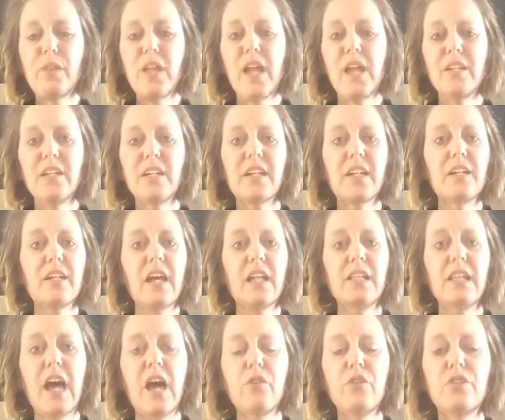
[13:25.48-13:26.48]
and it can
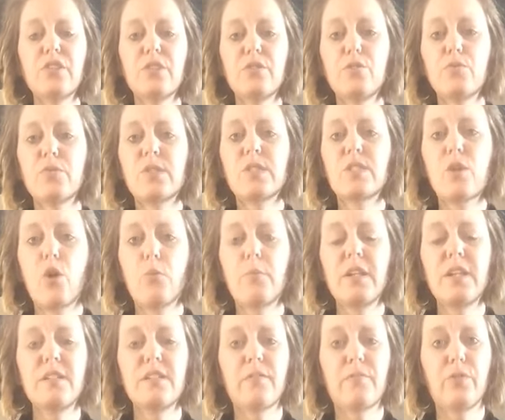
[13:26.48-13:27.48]
allow you to do so
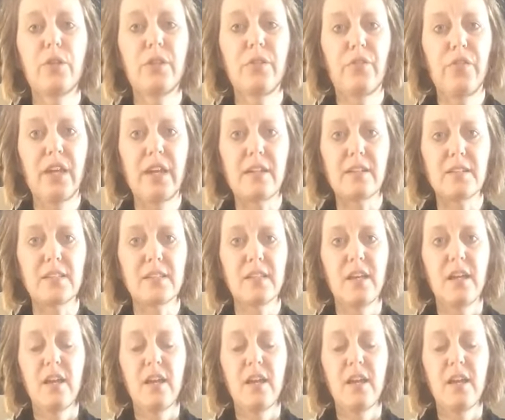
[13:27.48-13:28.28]
many different things.